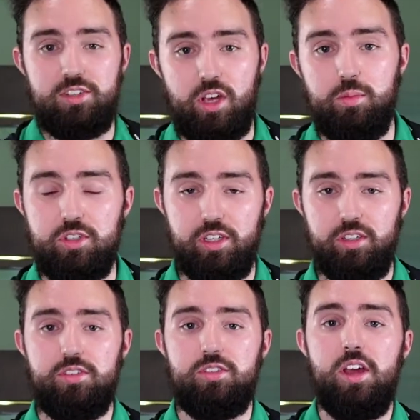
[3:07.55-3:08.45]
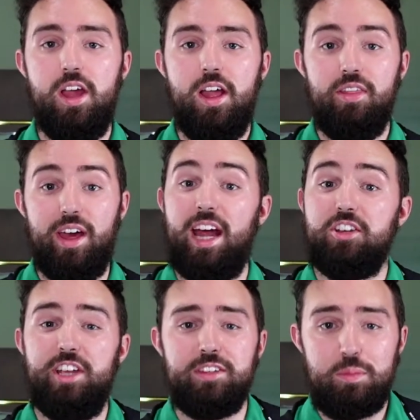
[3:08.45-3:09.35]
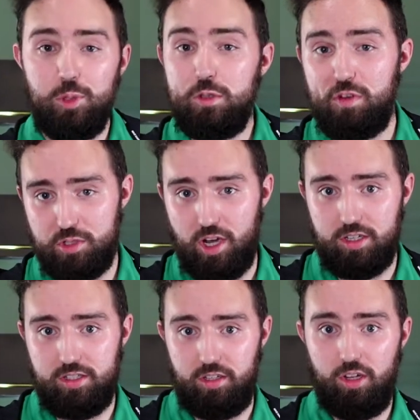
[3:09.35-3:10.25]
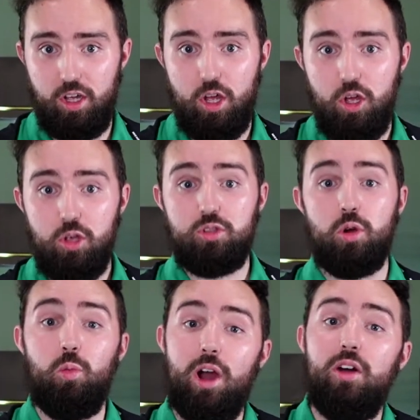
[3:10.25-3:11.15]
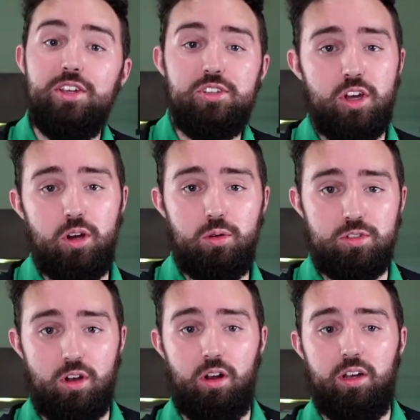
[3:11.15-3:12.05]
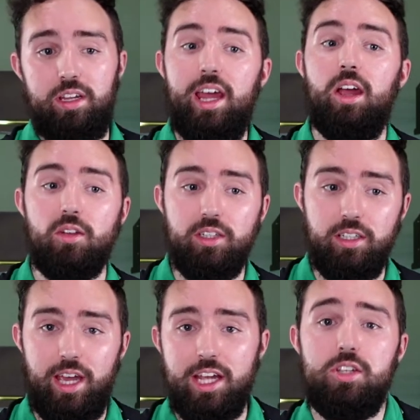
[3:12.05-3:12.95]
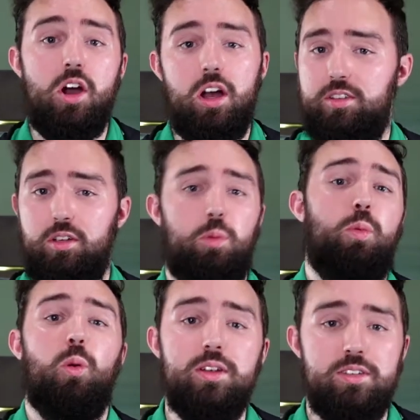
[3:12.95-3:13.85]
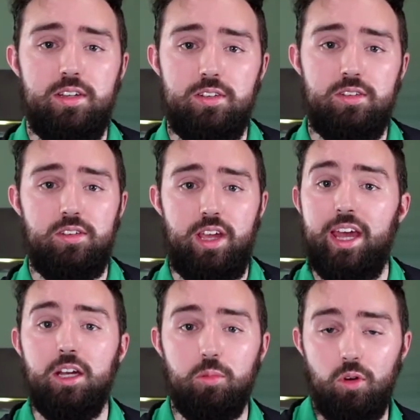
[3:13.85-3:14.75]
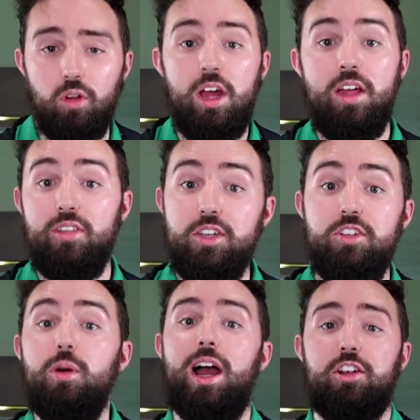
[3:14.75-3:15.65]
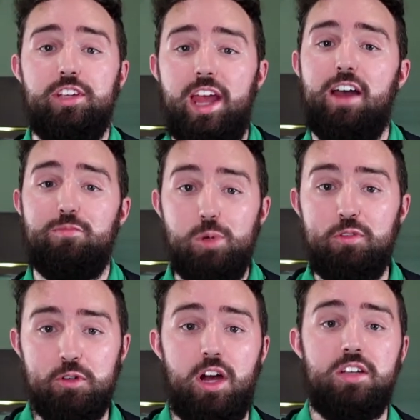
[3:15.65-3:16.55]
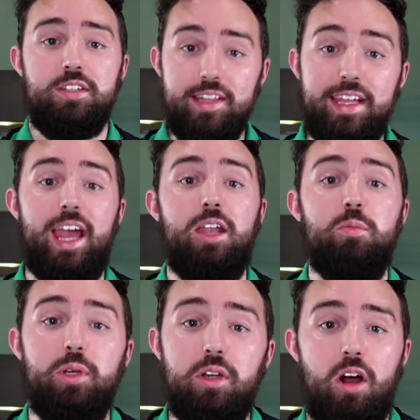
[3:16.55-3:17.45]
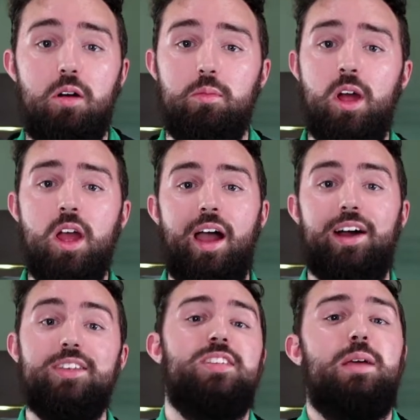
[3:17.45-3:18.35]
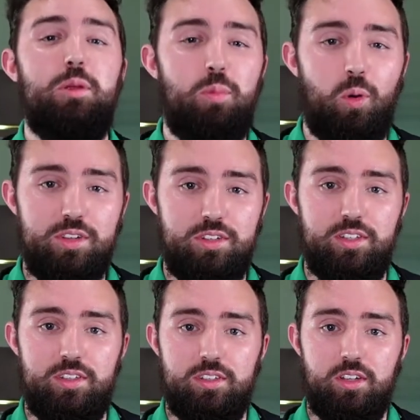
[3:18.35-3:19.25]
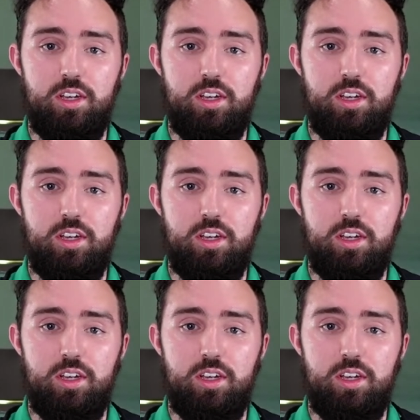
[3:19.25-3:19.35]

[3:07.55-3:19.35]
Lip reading: substance that actually has a bufotoxin. So while these toads aren't inherently a toxic or poisonous animal, they do actually have bufotoxin and they can become a semi-poisonous